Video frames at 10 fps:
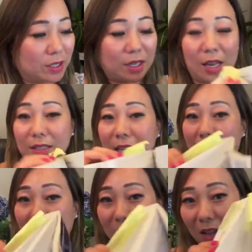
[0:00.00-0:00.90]
See
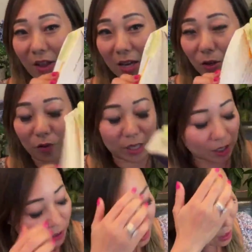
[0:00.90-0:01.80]
how I've had it over the
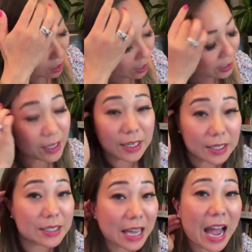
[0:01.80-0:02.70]
years? It
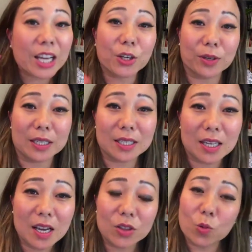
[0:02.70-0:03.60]
is
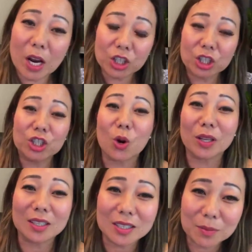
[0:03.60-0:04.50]
accurate, the way she's
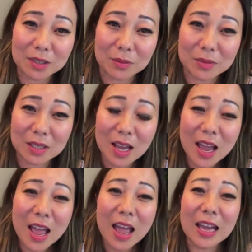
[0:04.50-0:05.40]
showing the symptoms.
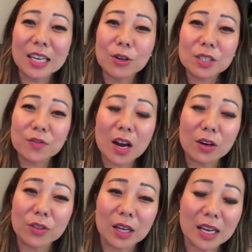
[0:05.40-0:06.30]
And here's the
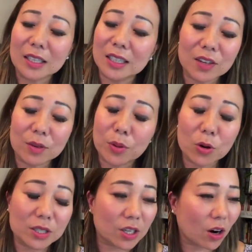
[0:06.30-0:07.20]
final thing. I didn't even
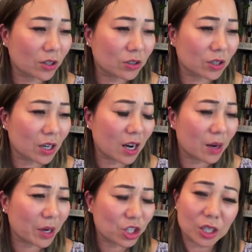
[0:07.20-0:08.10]
post the article.
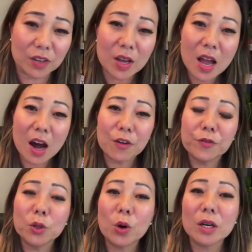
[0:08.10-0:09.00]
I should have. A
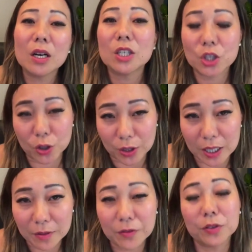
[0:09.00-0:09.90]

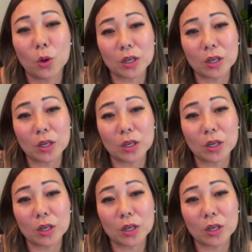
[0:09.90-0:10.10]
Florida's